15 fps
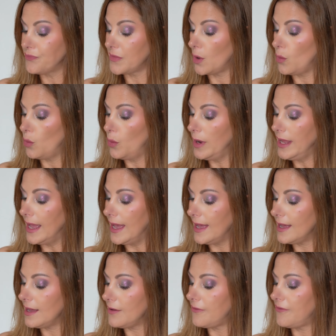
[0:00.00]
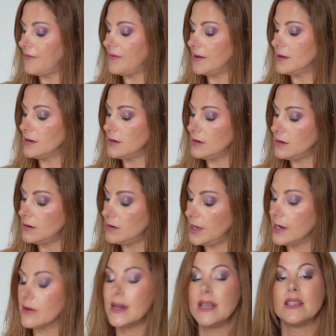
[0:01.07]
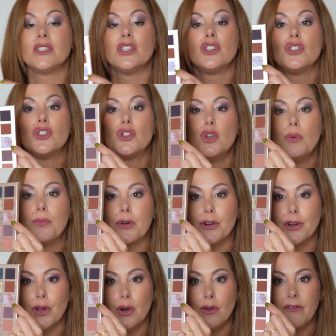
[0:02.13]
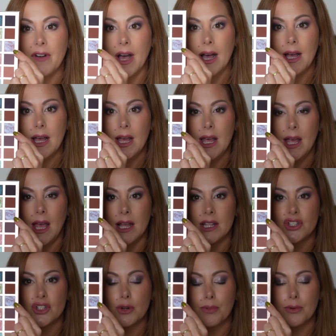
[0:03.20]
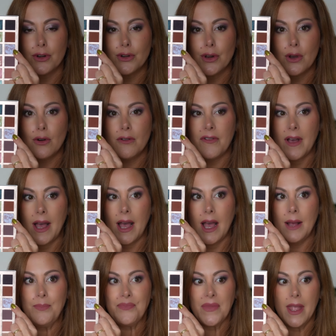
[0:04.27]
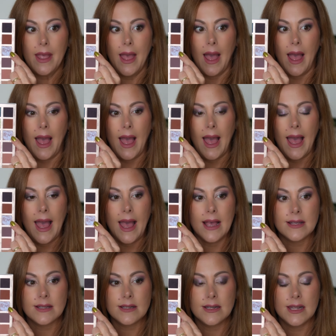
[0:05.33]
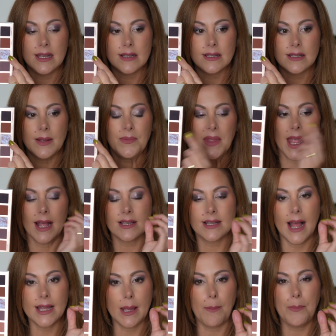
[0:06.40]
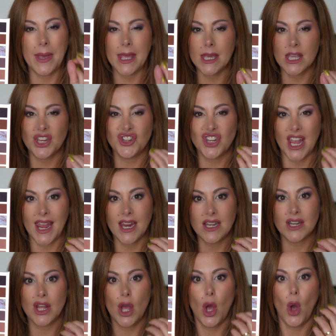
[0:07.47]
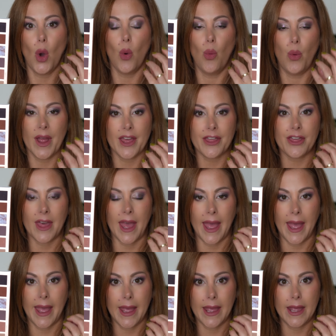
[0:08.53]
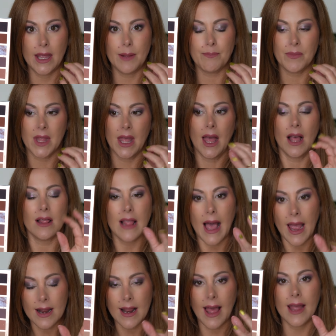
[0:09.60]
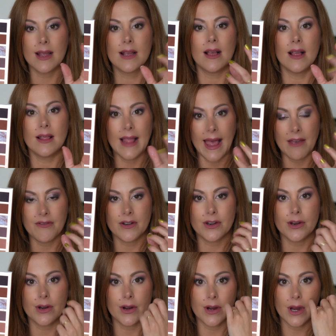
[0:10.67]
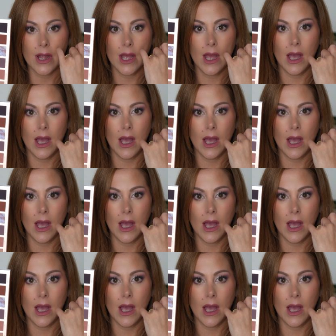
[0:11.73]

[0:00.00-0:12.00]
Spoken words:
We have, oh, here it is, Supernova. And Supernova has this, it's like a pinky shade with a lilac lavender